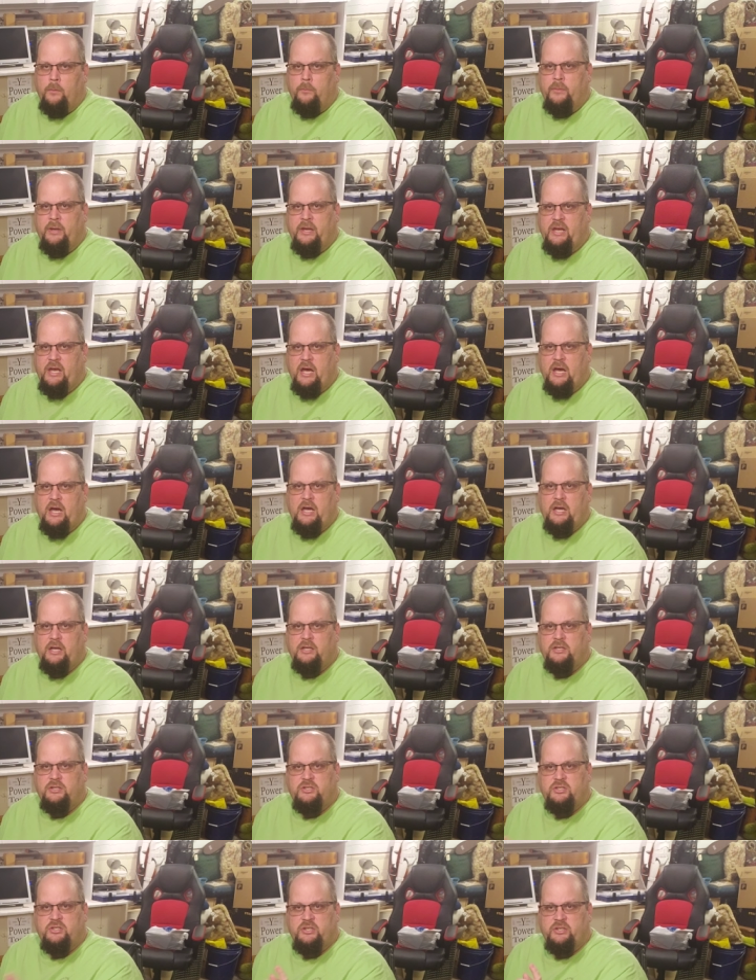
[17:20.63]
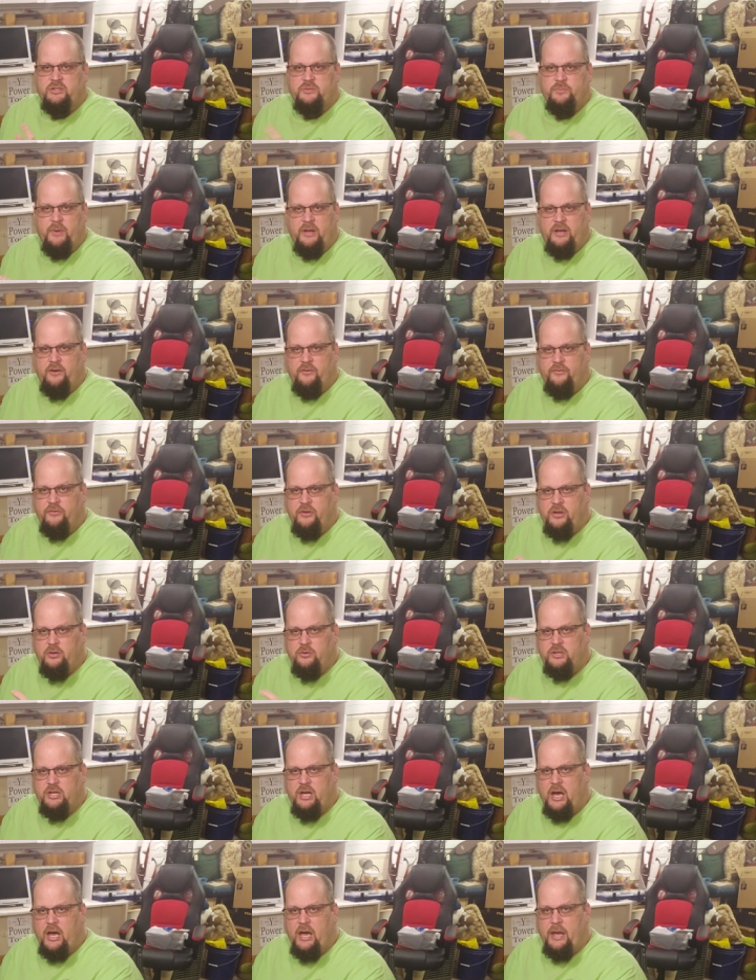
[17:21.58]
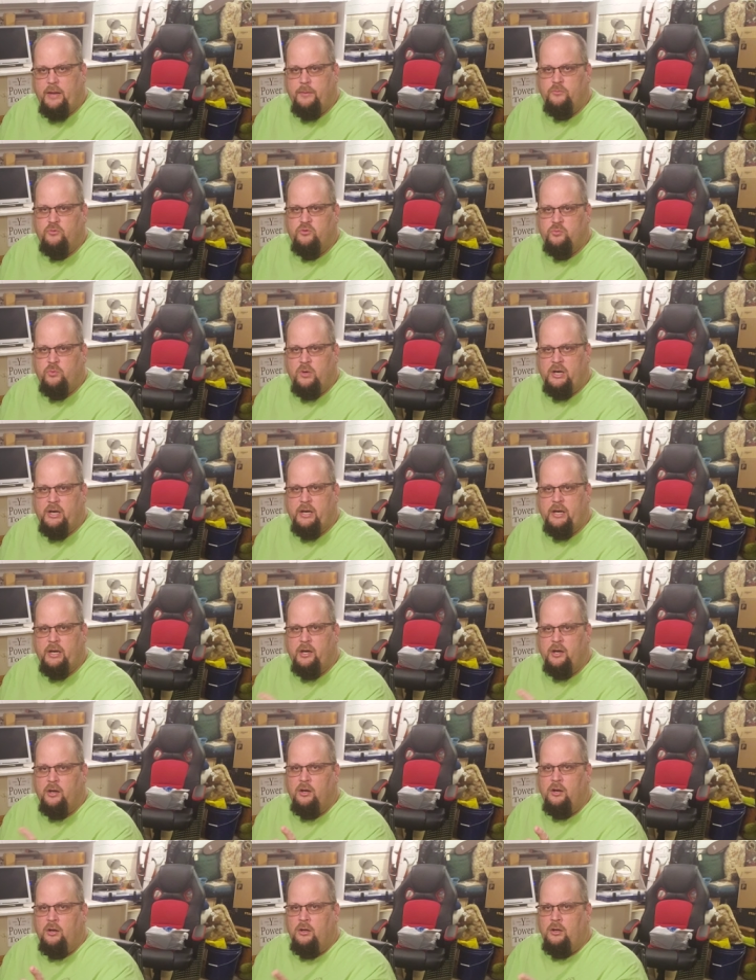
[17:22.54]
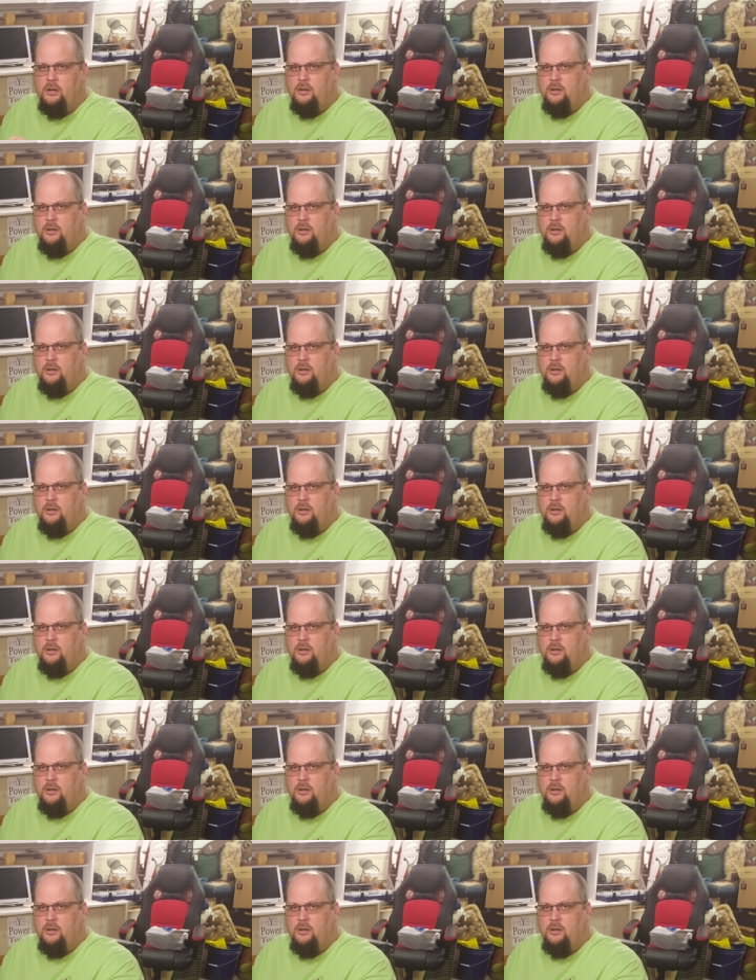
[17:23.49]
because there's been a few times where